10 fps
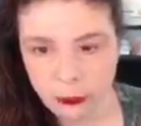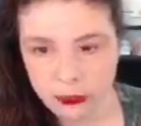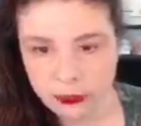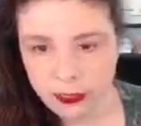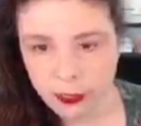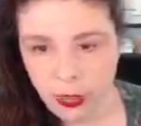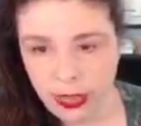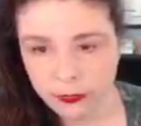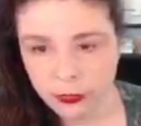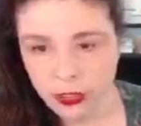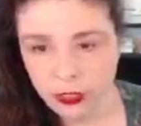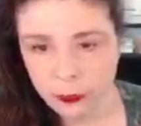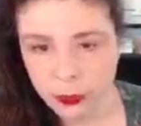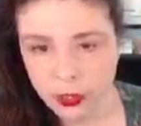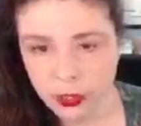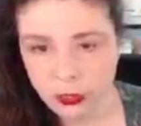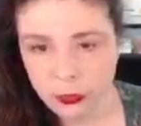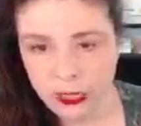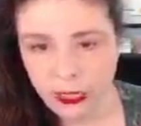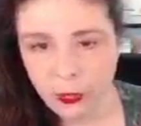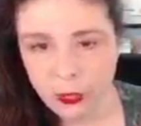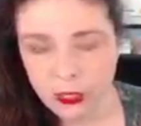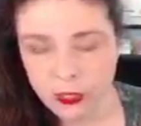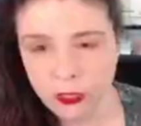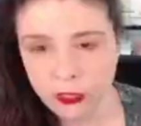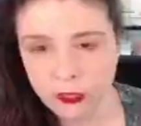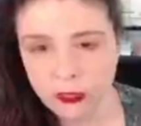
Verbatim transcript: but you have to get up on the main quest line